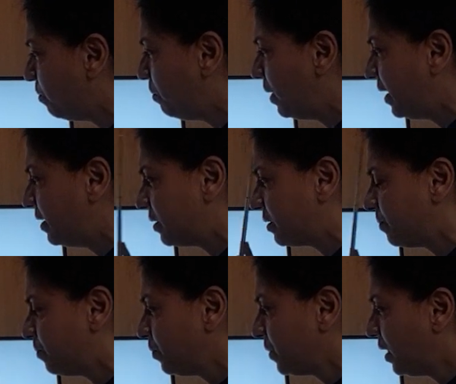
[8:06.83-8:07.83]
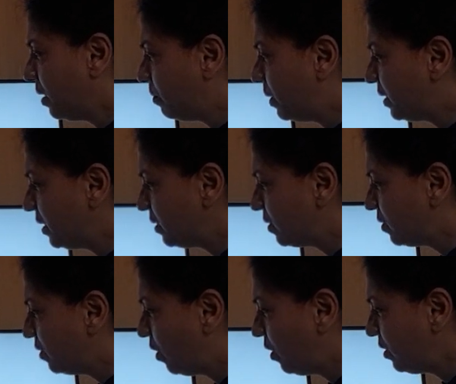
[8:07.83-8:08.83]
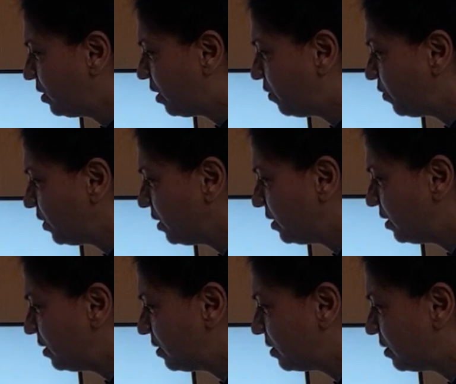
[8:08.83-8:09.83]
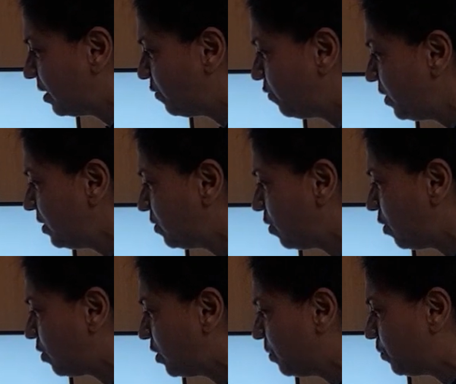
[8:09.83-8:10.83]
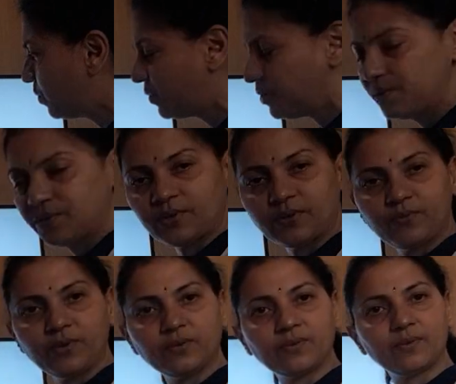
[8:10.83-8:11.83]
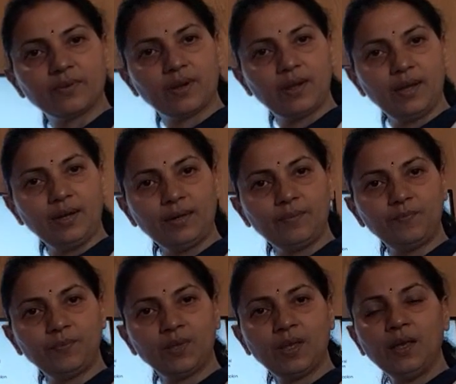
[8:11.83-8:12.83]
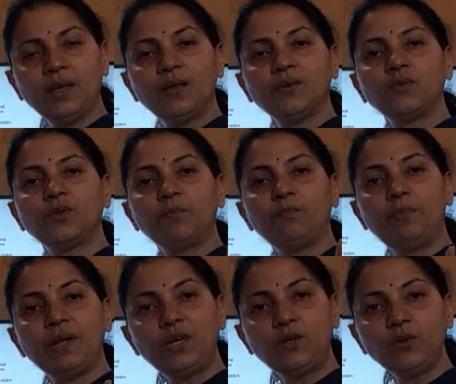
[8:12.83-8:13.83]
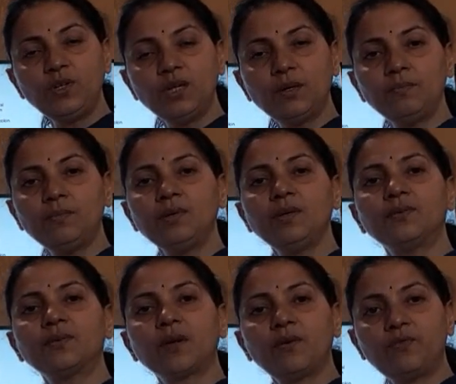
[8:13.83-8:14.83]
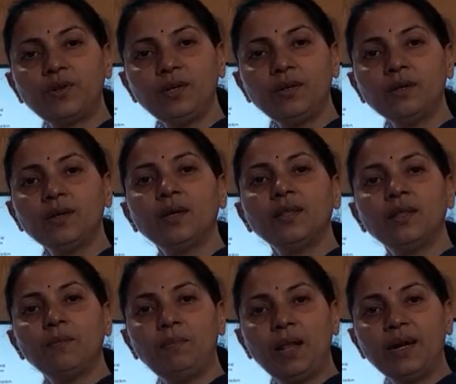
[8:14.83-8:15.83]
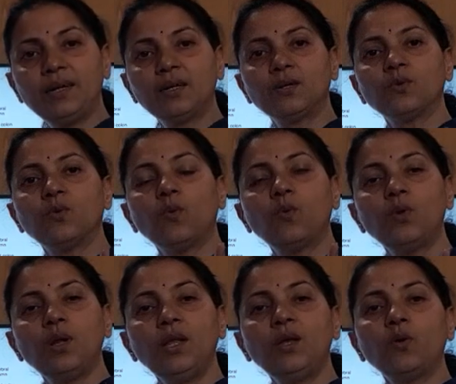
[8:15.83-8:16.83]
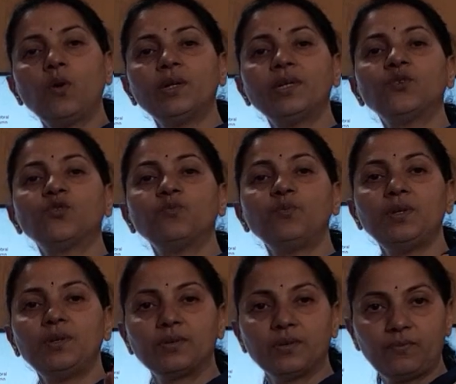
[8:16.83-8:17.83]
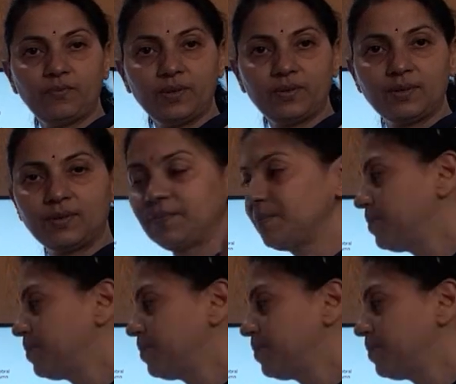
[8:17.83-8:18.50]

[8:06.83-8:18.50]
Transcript: bladder, but it is not covering this surface or the posterior surface. Clear? So the peritoneum is covering the bladder only on its superior surface,